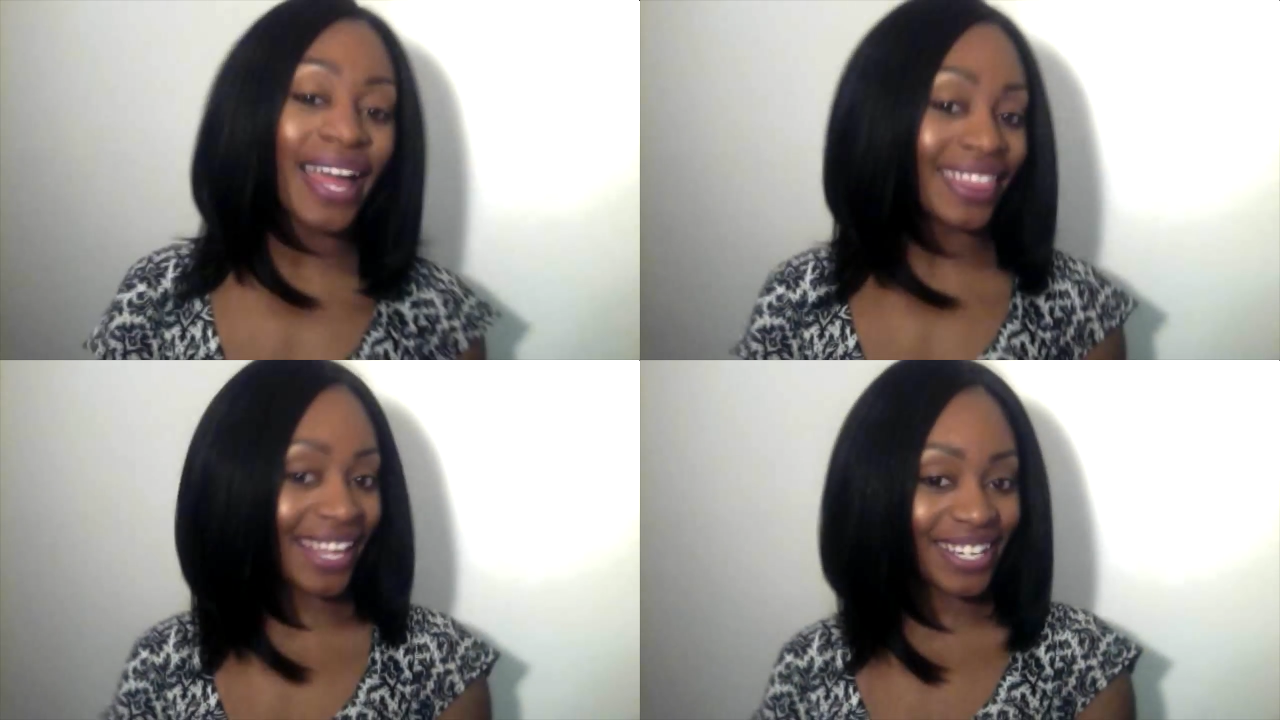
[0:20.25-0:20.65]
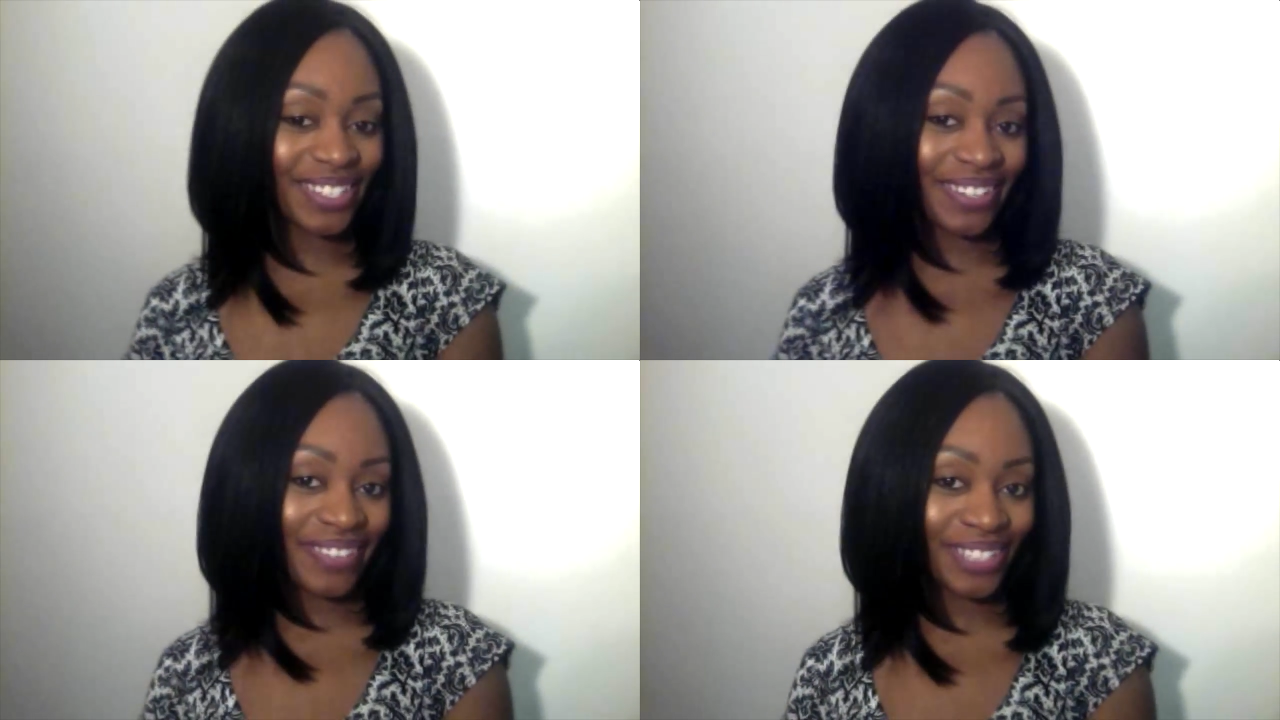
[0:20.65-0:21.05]
Thank
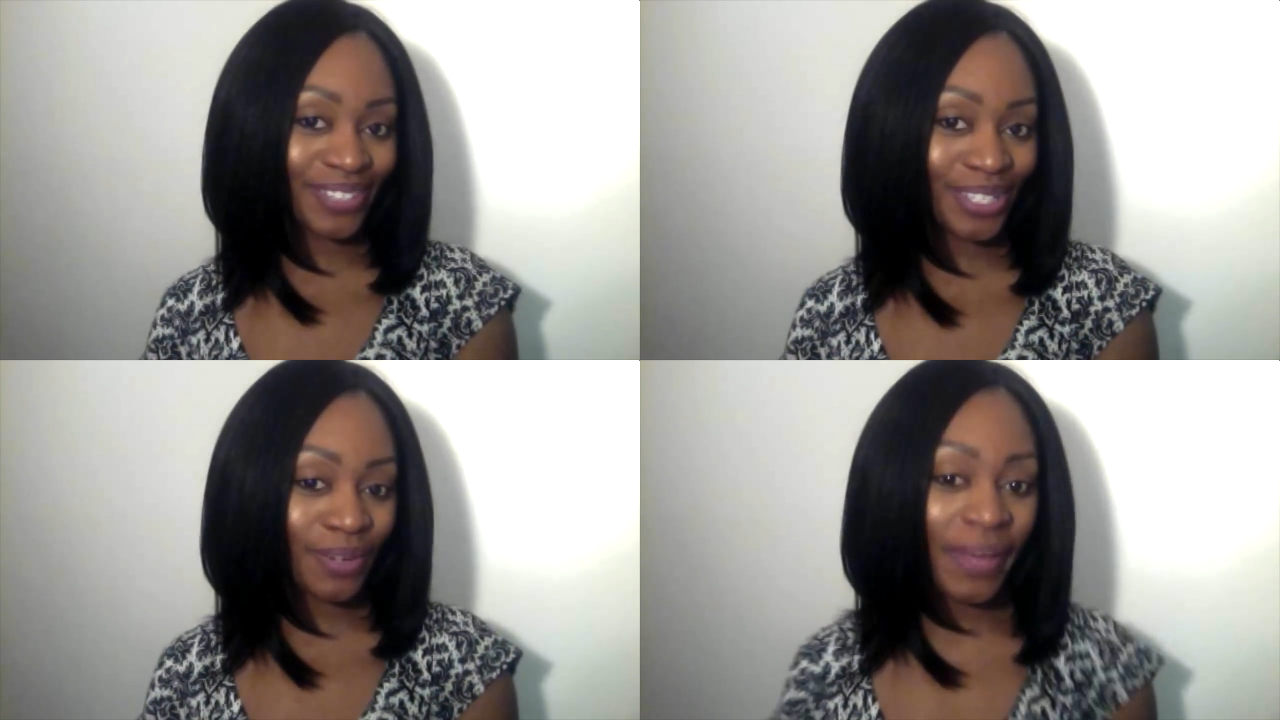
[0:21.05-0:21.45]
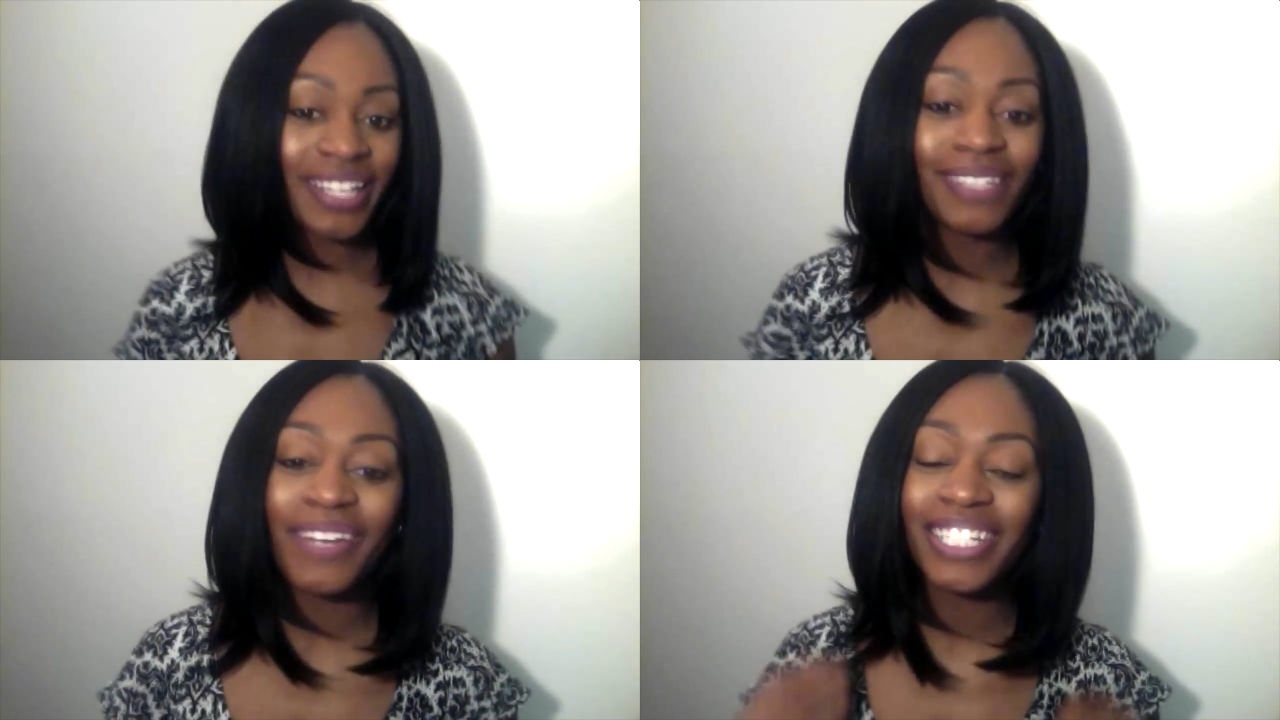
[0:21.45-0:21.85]
you so much for tuning
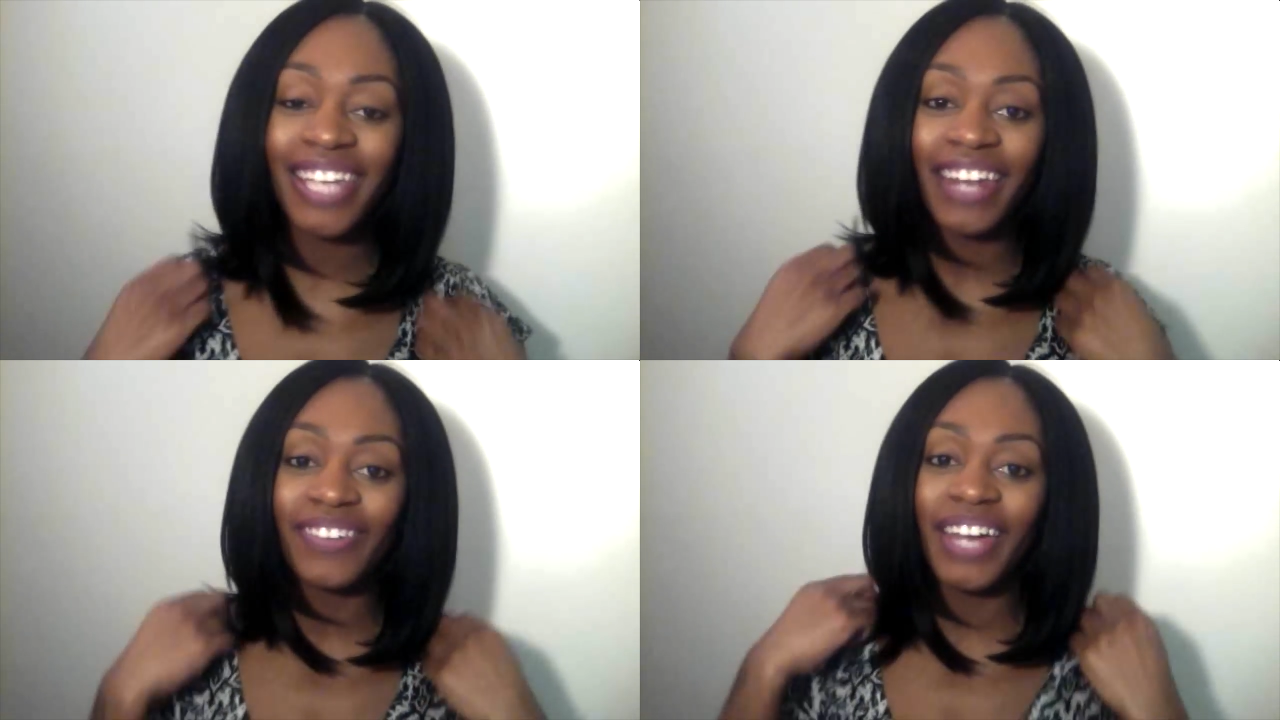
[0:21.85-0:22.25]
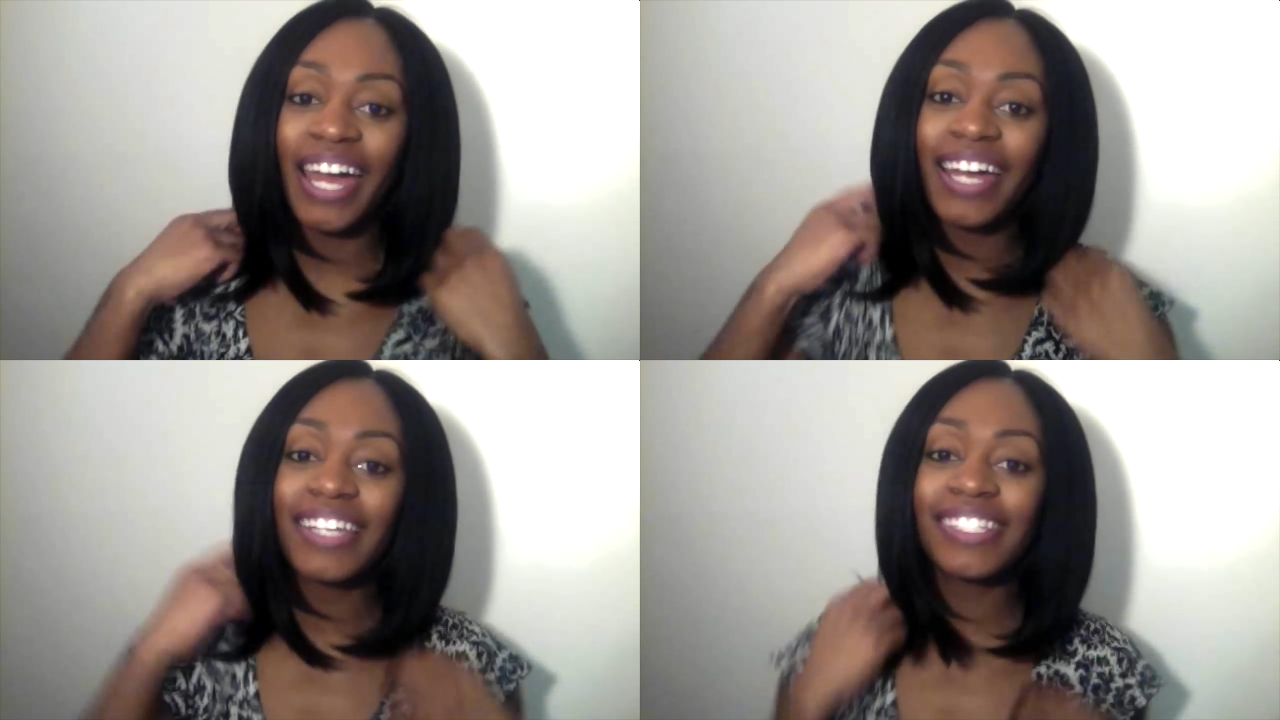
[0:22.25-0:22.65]
back into my channel,
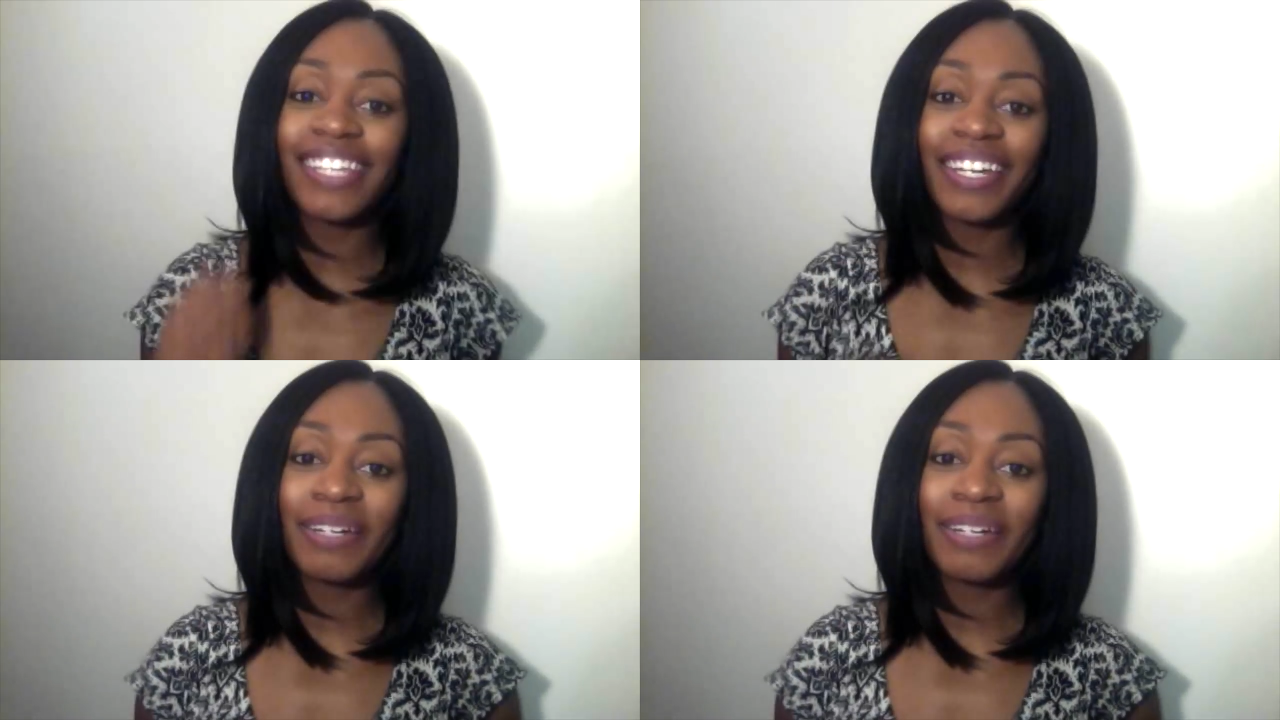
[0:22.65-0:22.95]
guys.